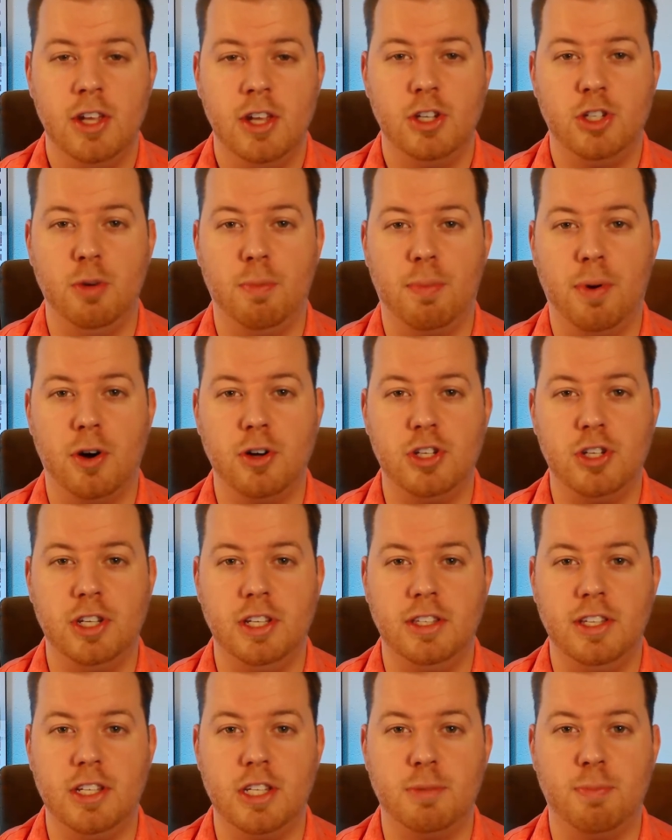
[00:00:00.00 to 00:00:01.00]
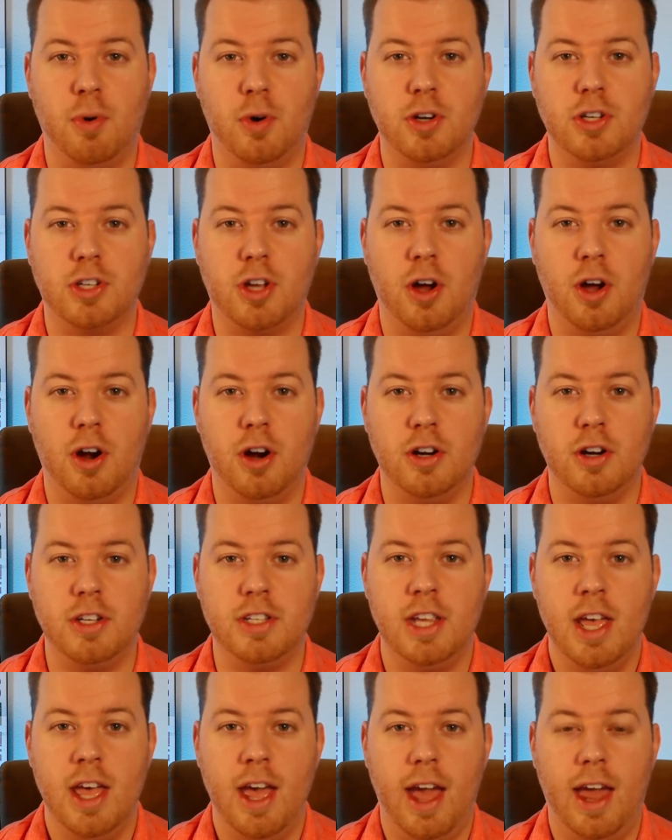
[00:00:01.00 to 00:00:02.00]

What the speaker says: to purchasing these sports cards.